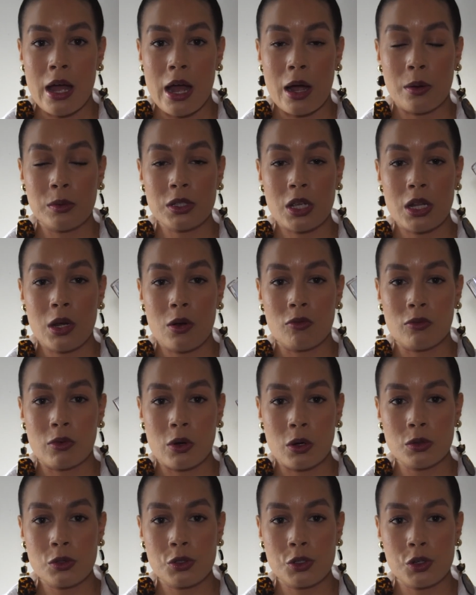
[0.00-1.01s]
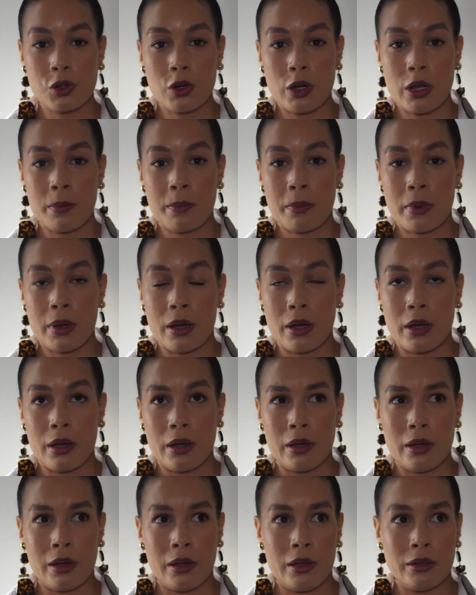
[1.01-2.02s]
I was on a road trip
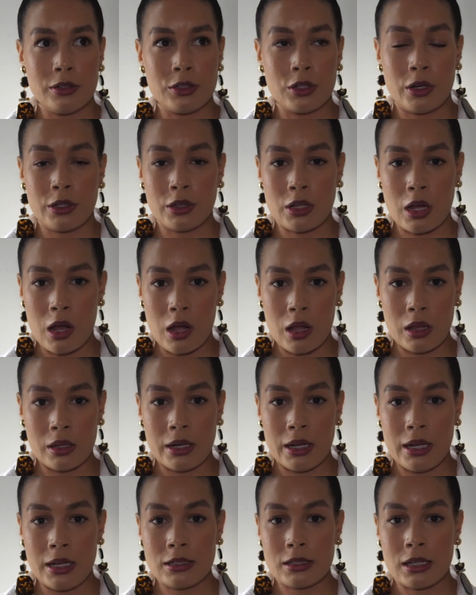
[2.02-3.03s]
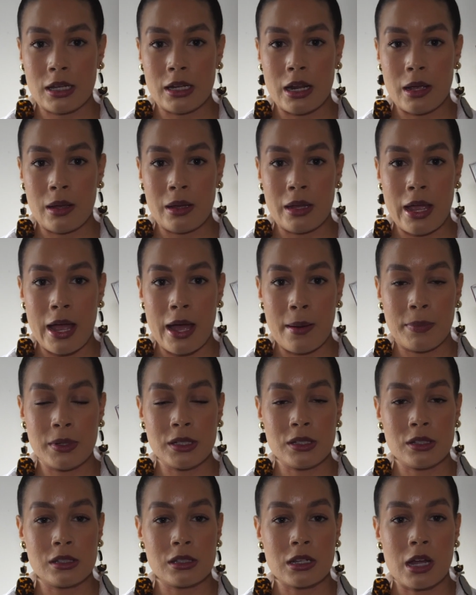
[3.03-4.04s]
during the holidays, and I
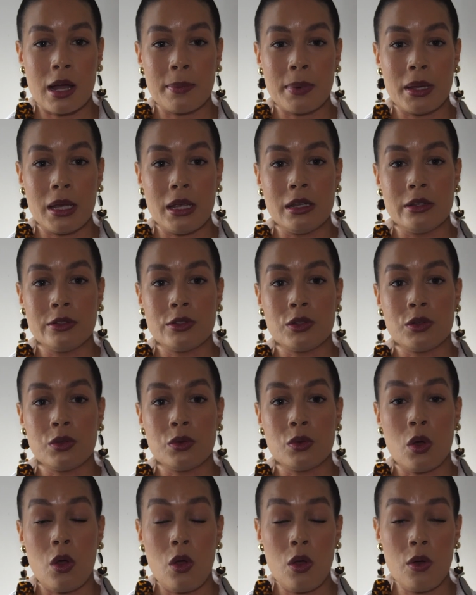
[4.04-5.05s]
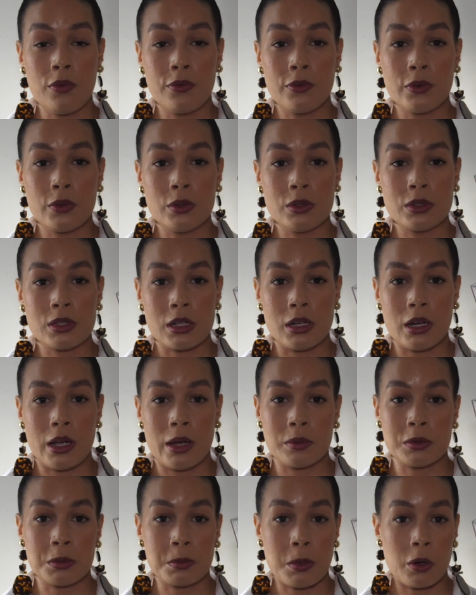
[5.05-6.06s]
happened to stop into Whole Foods, and
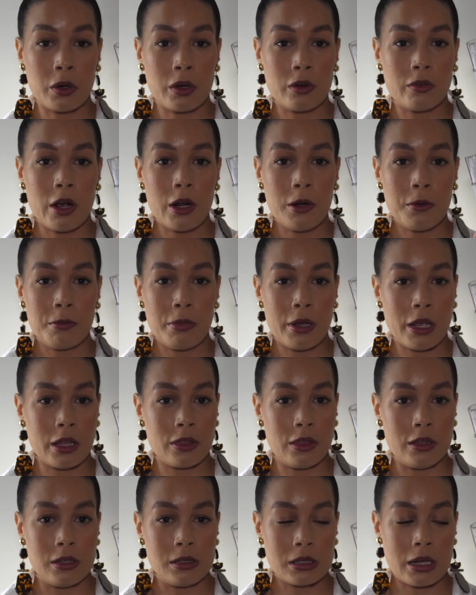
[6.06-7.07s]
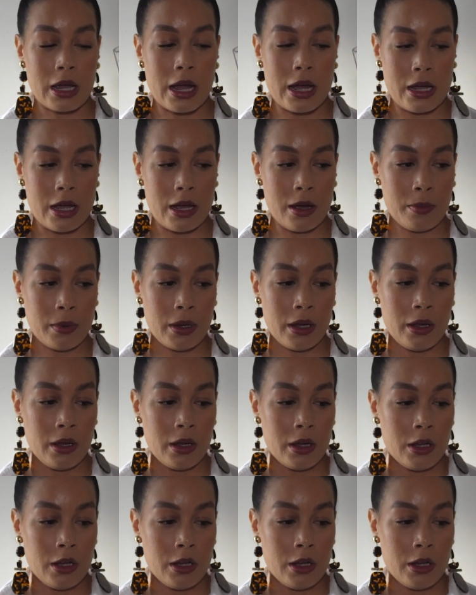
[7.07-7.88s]
I was poking around and picked this guy up.